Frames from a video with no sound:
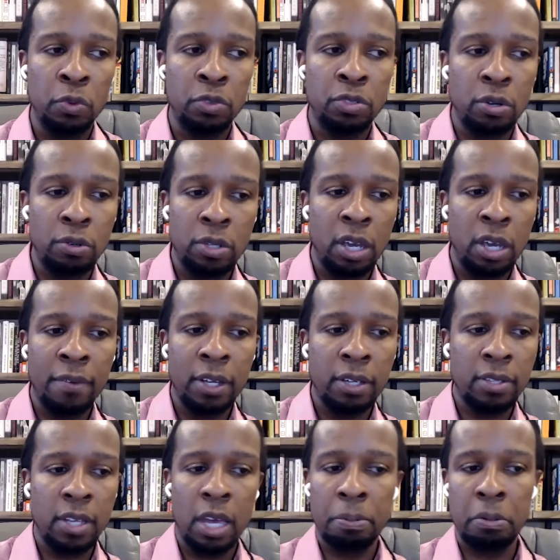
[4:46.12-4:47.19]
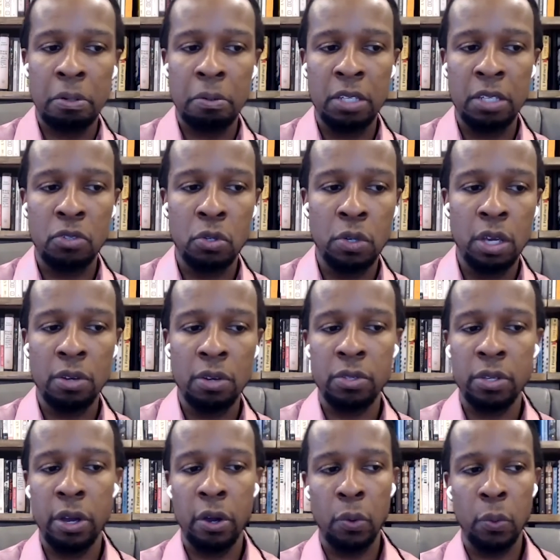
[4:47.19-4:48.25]
so to give an example, I mean, two
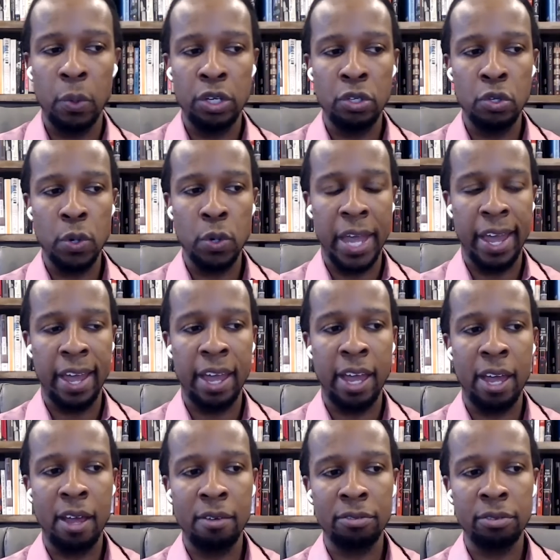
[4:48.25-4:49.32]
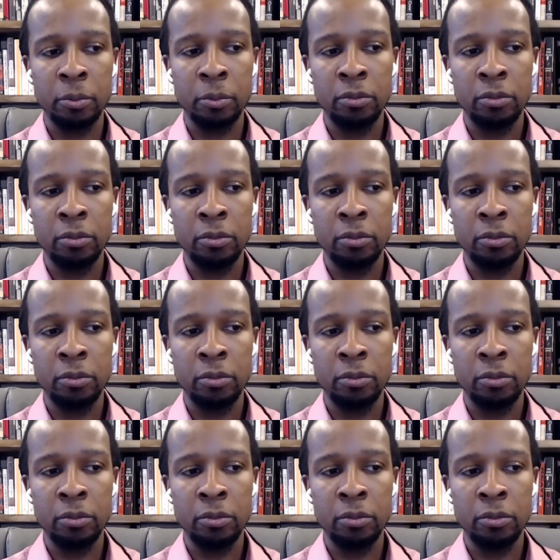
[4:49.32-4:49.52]
years ago, when you have,